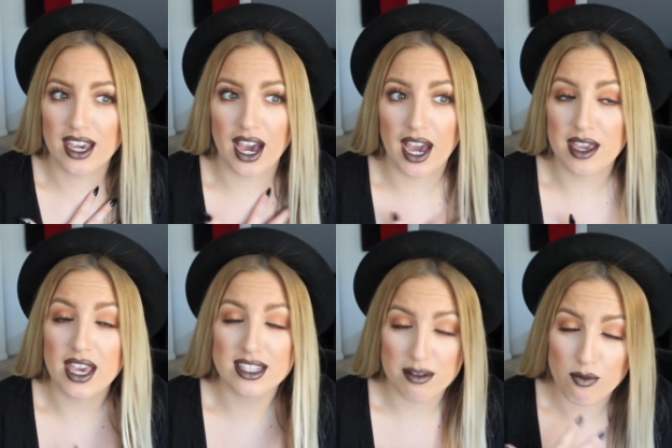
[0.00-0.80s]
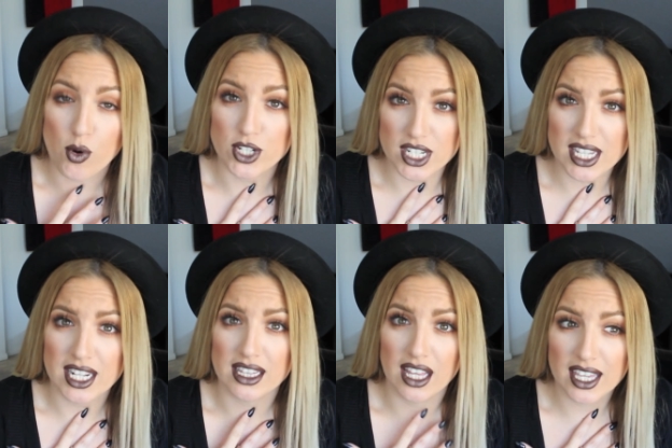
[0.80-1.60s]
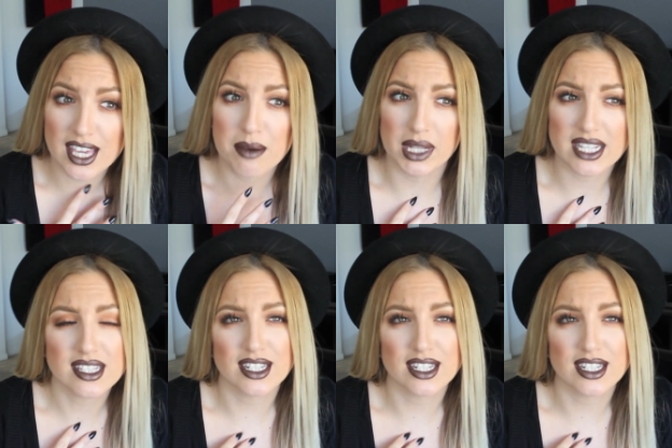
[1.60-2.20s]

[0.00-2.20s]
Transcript: I yes, I'm fortunate and lucky and blessed